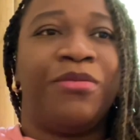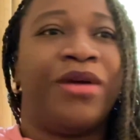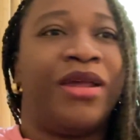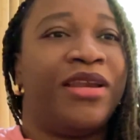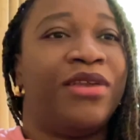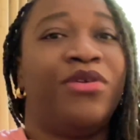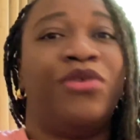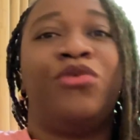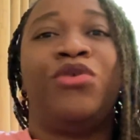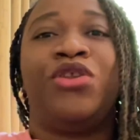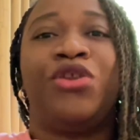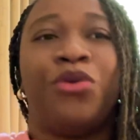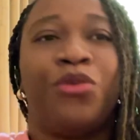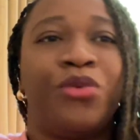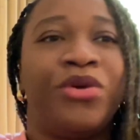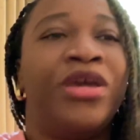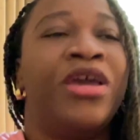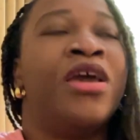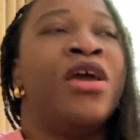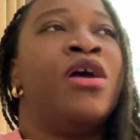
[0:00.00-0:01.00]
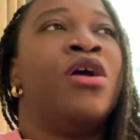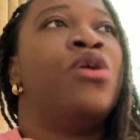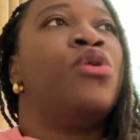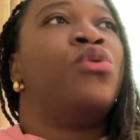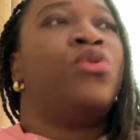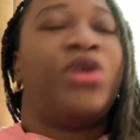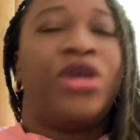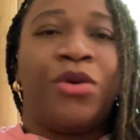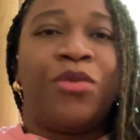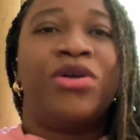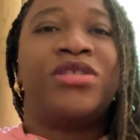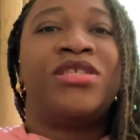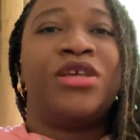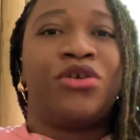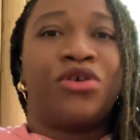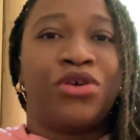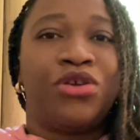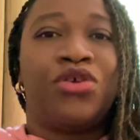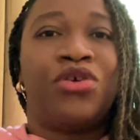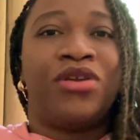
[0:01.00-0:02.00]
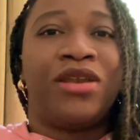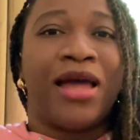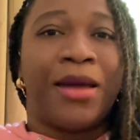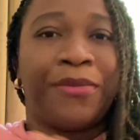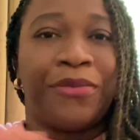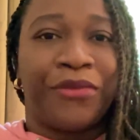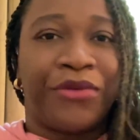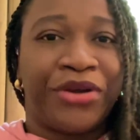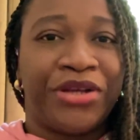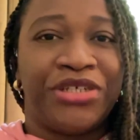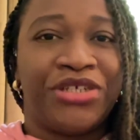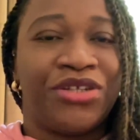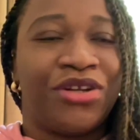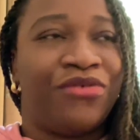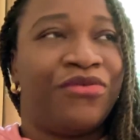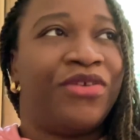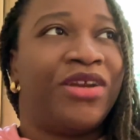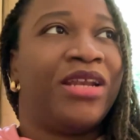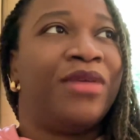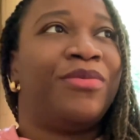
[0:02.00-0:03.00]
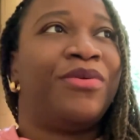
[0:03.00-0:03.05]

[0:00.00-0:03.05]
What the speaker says: And it was a good collaboration really,